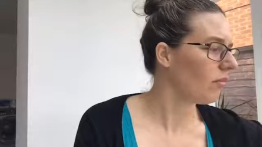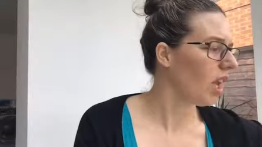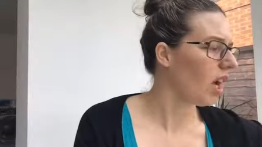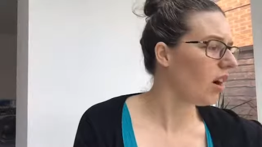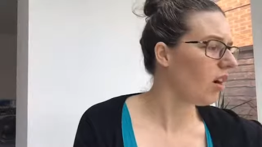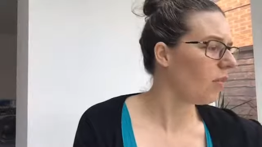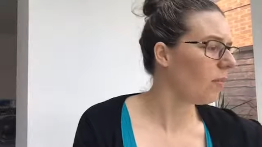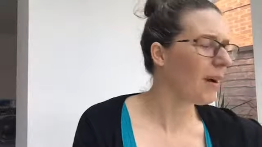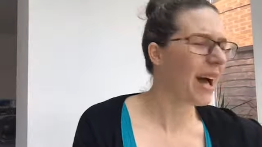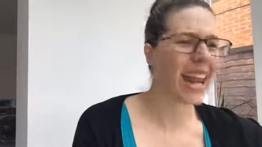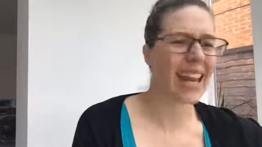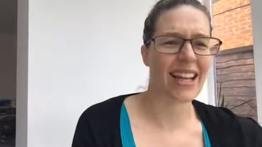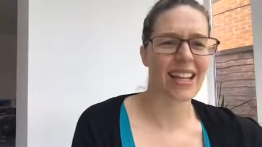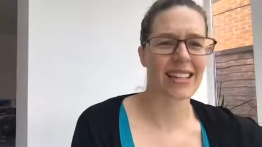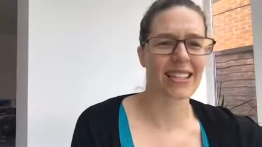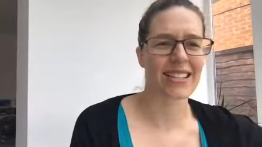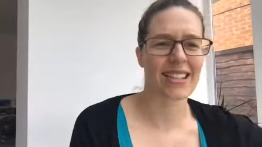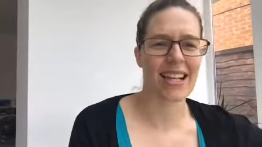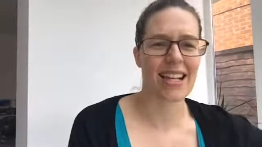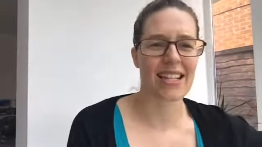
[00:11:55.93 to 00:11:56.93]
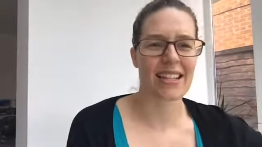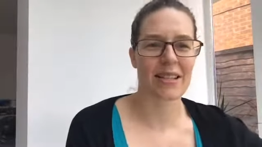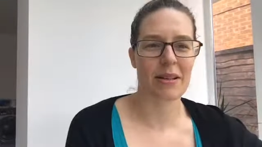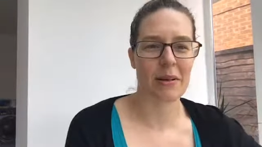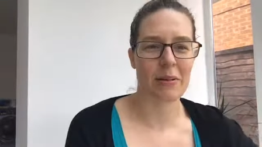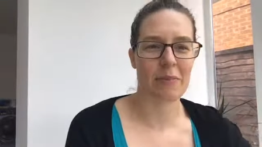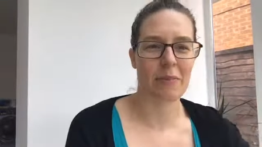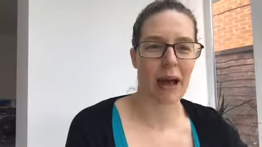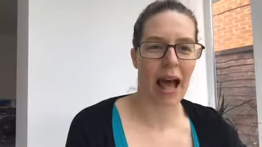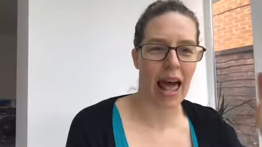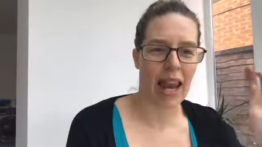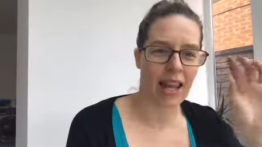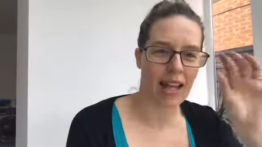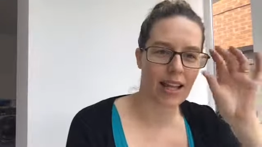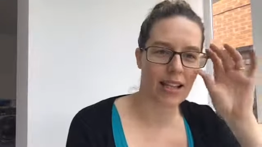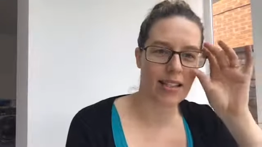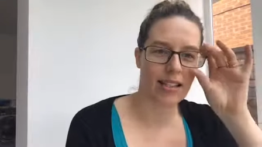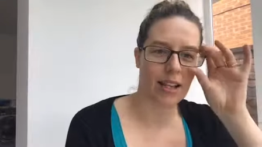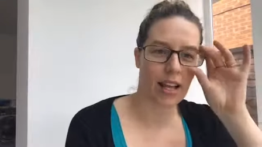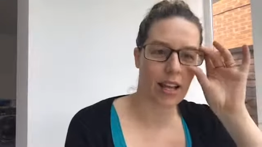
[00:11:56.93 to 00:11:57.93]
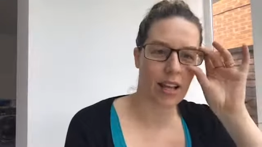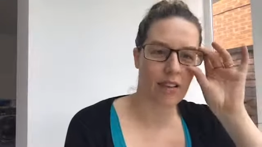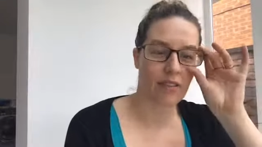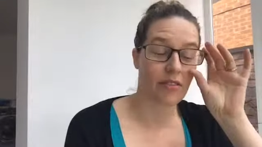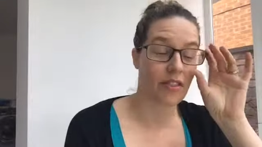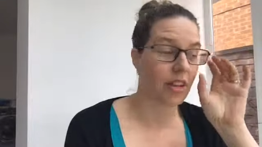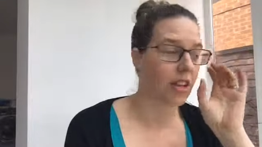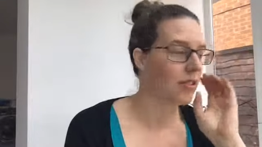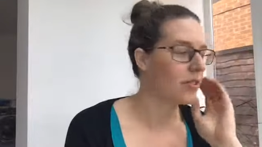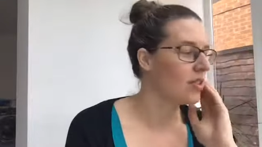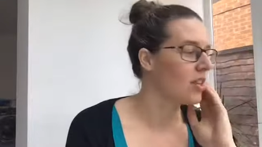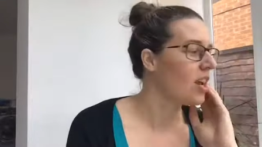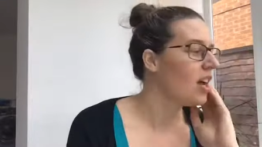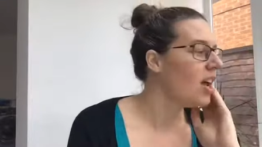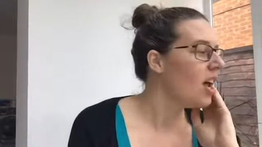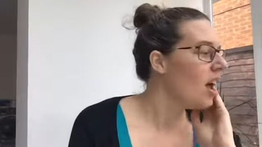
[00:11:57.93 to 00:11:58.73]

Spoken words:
Oh, Palace, Eastern Palace, I get confused.